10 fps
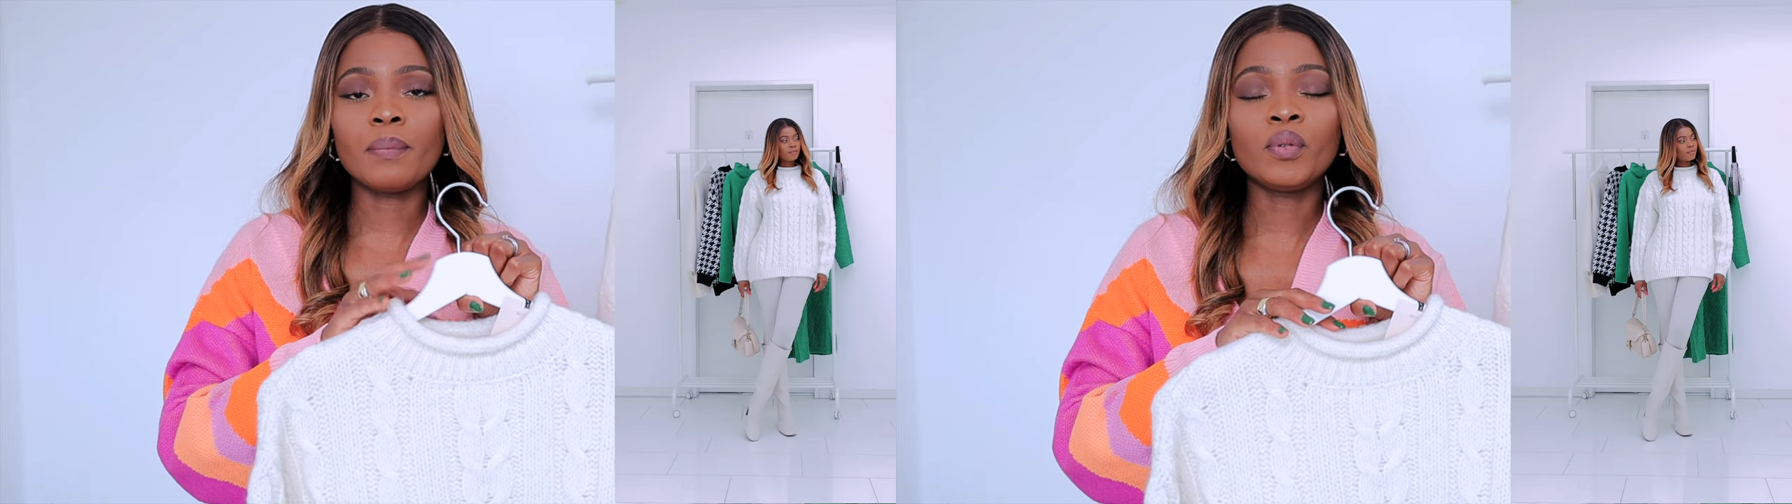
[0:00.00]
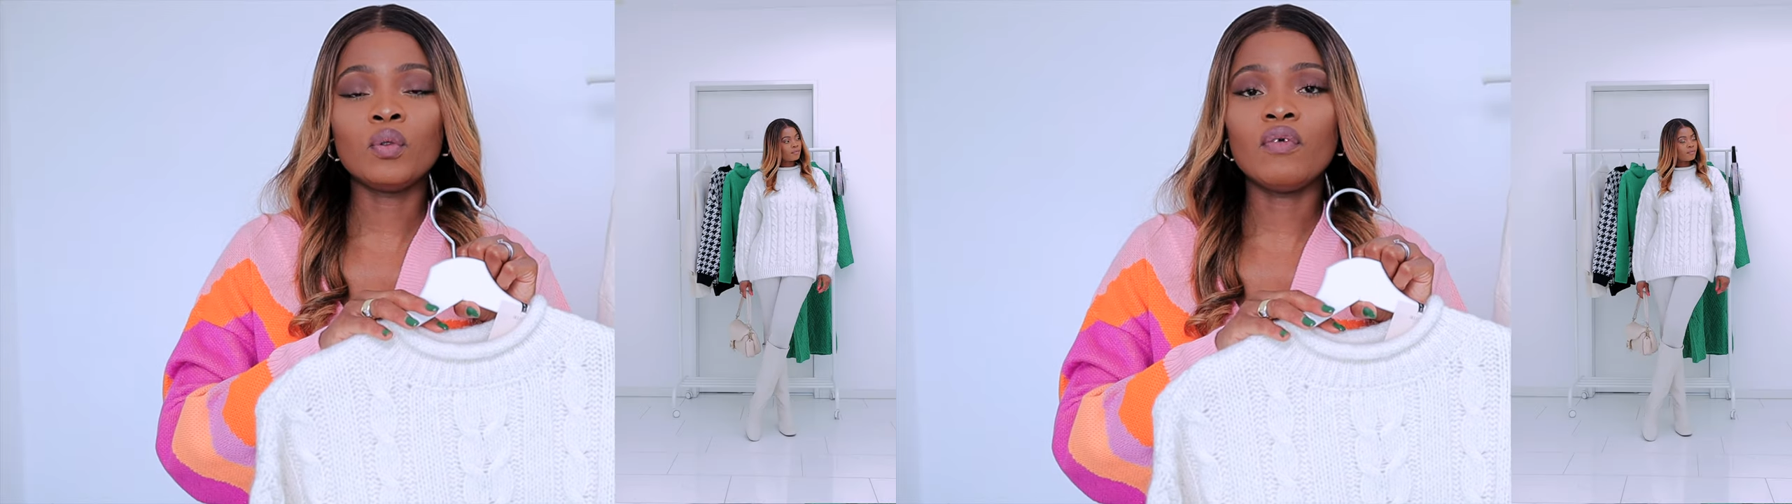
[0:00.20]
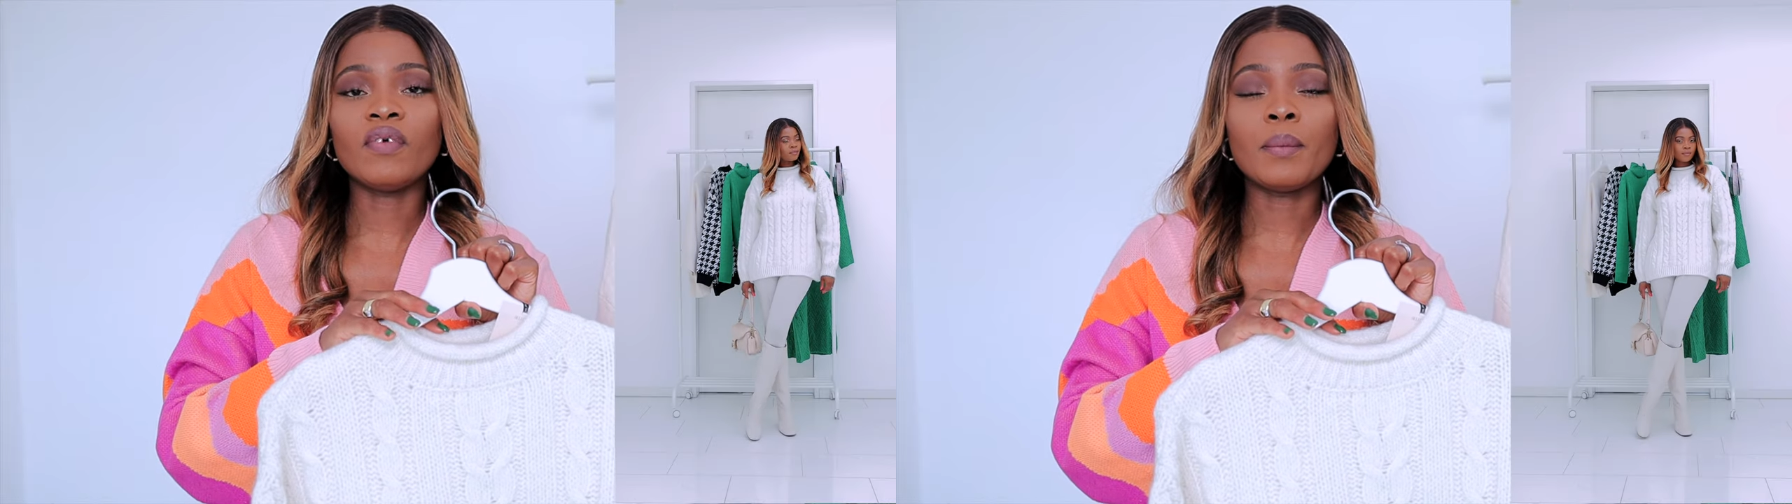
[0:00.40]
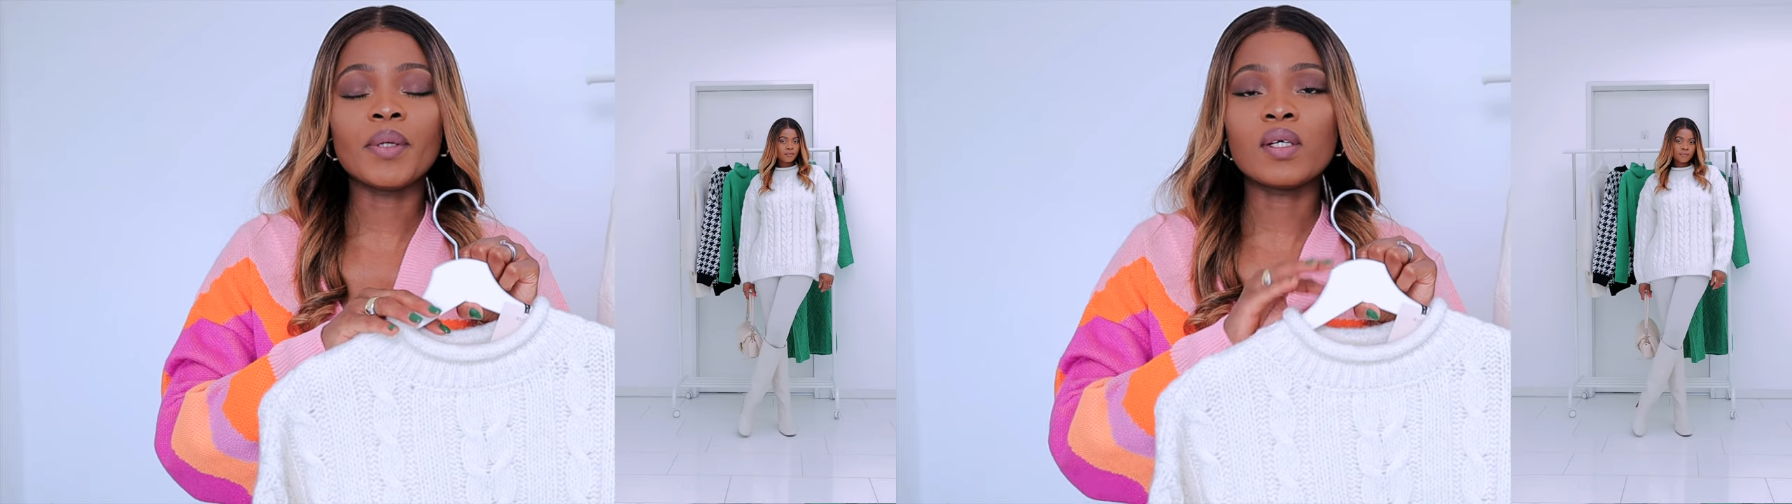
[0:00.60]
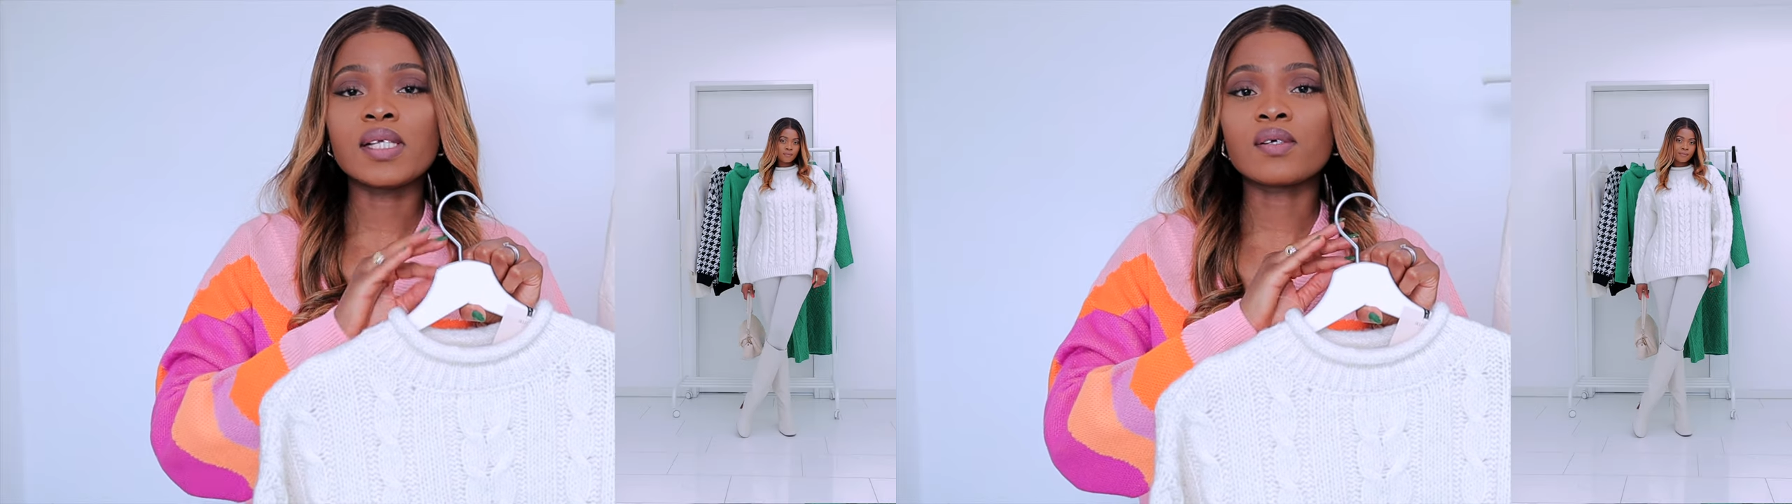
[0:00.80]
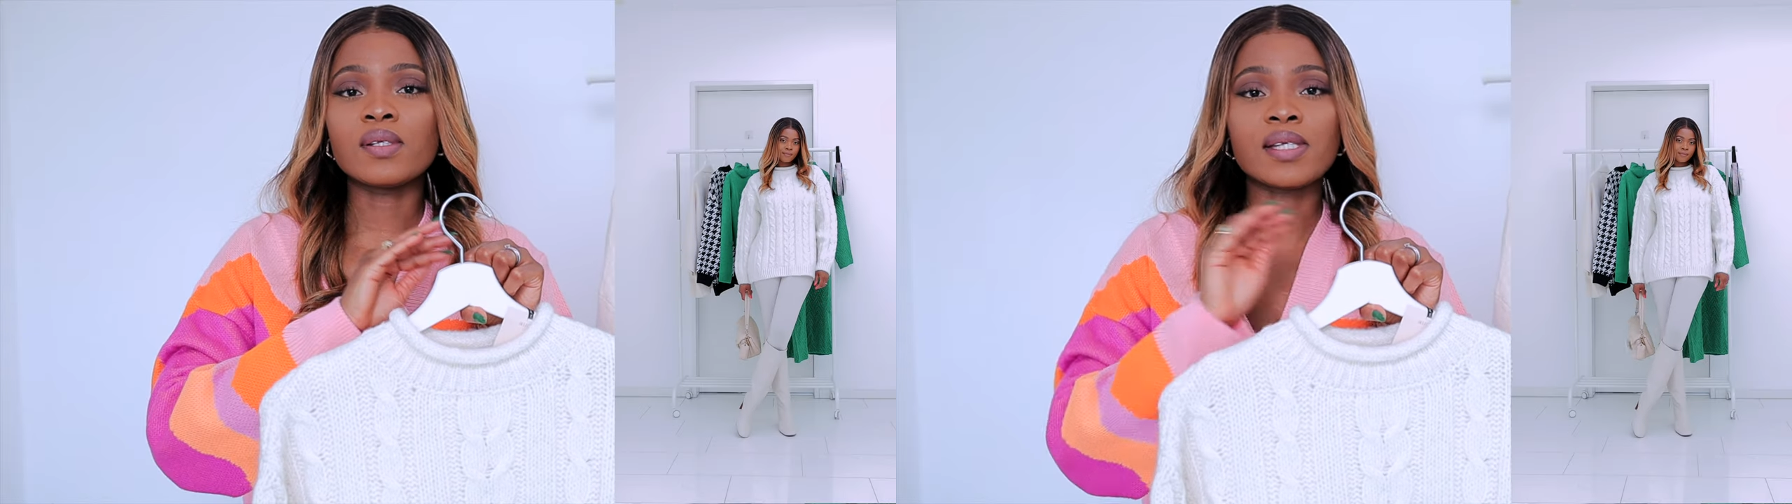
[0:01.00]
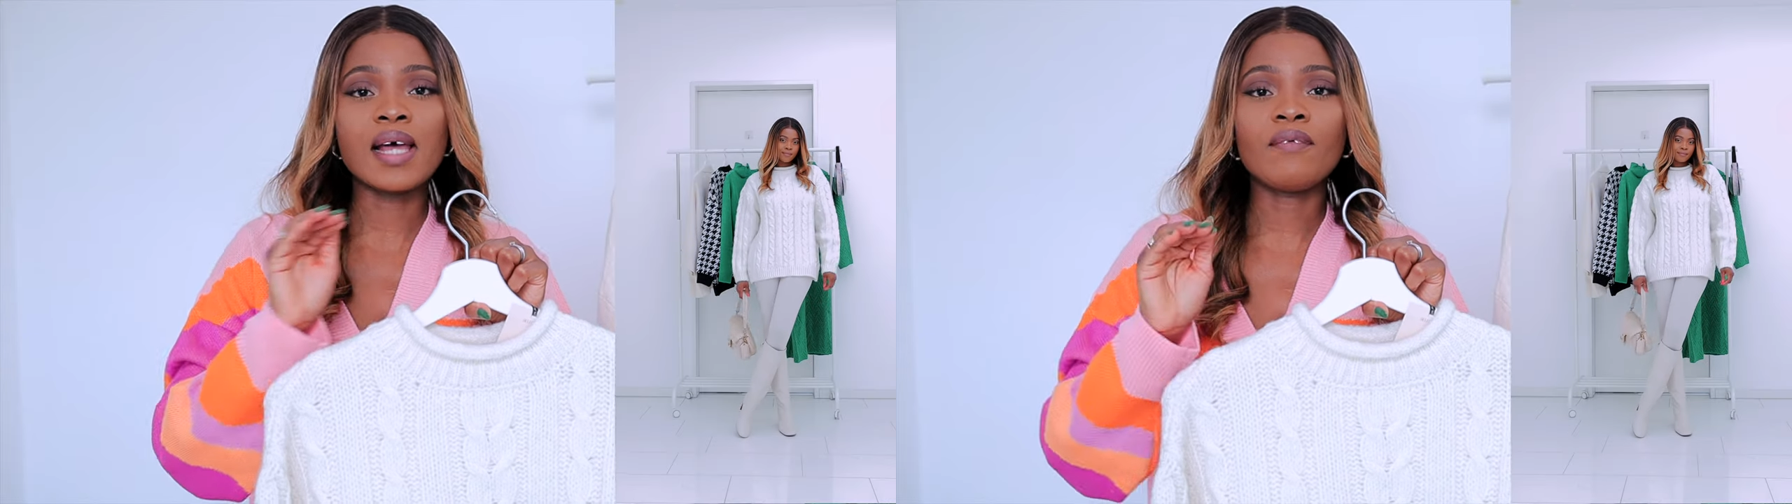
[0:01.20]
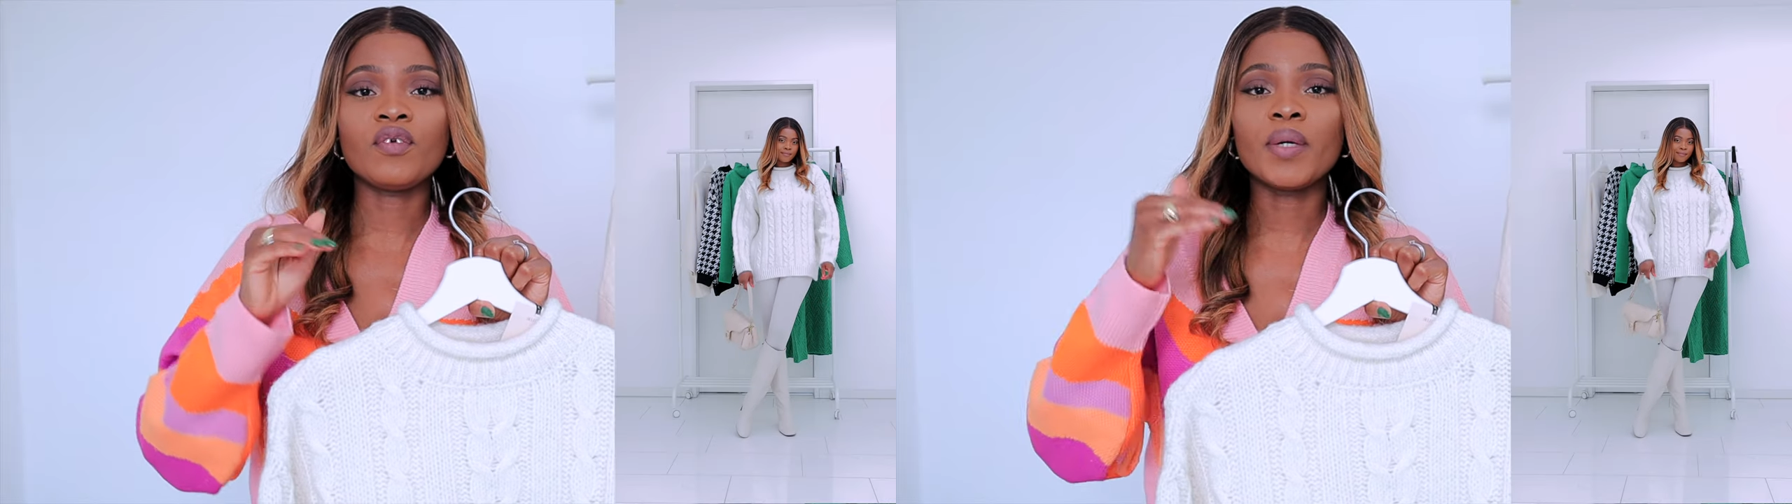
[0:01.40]
pullover because it's going to
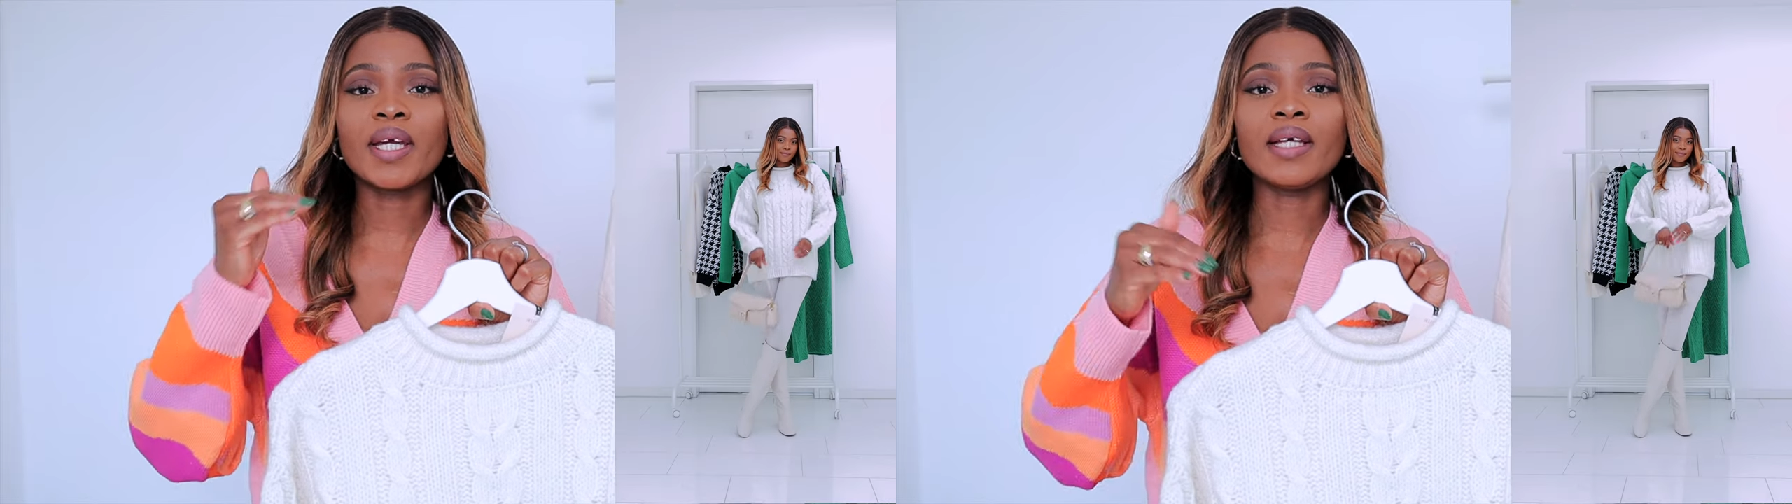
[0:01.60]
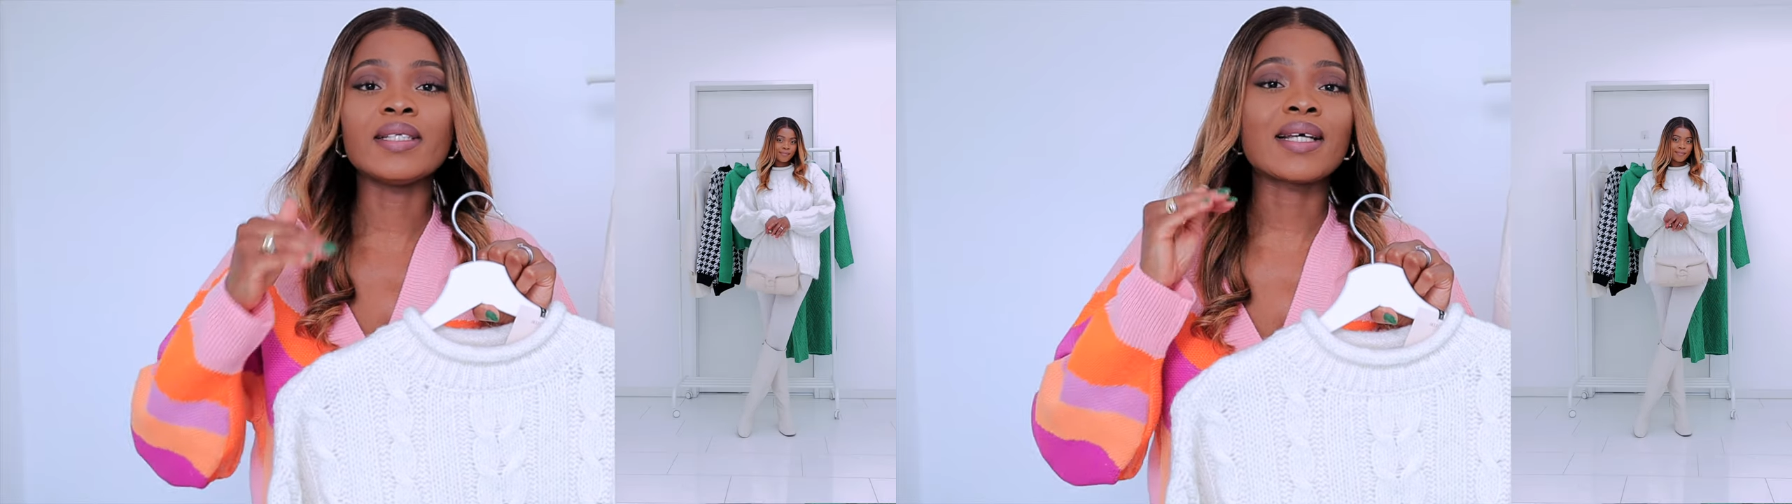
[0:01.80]
serve you again.